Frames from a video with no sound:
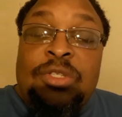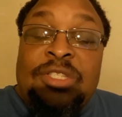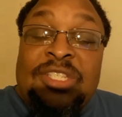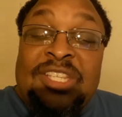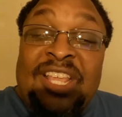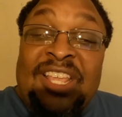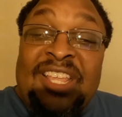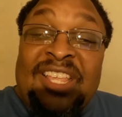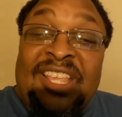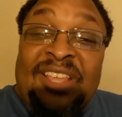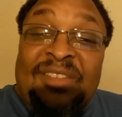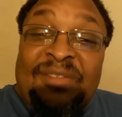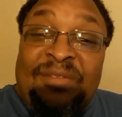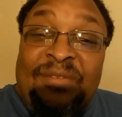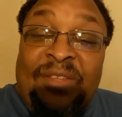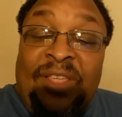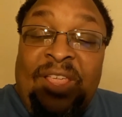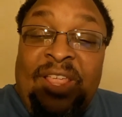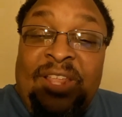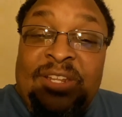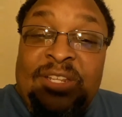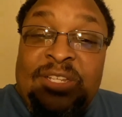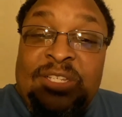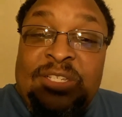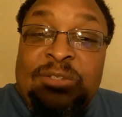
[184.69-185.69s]
take
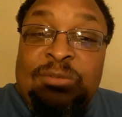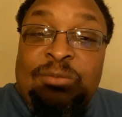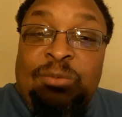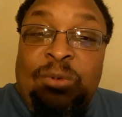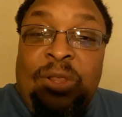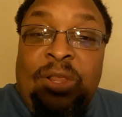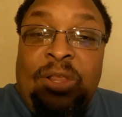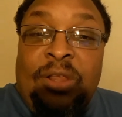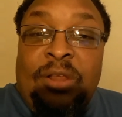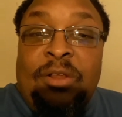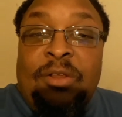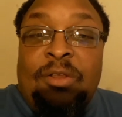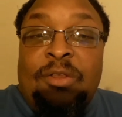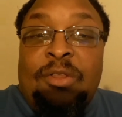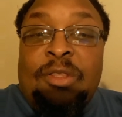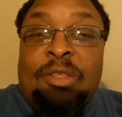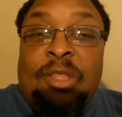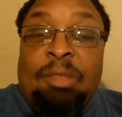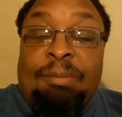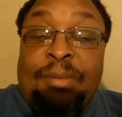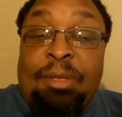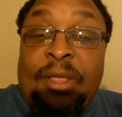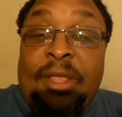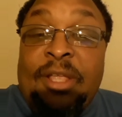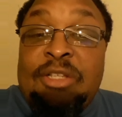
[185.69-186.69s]
advantage where
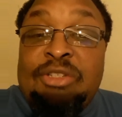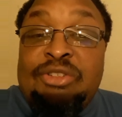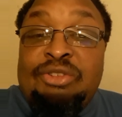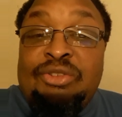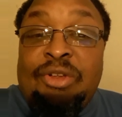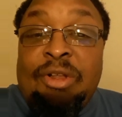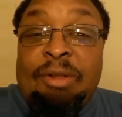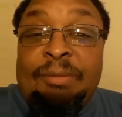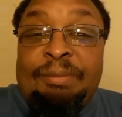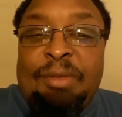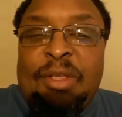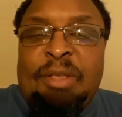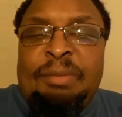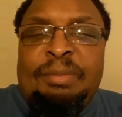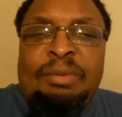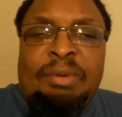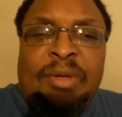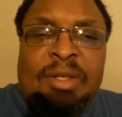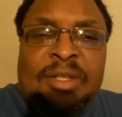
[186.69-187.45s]
the Patreon people,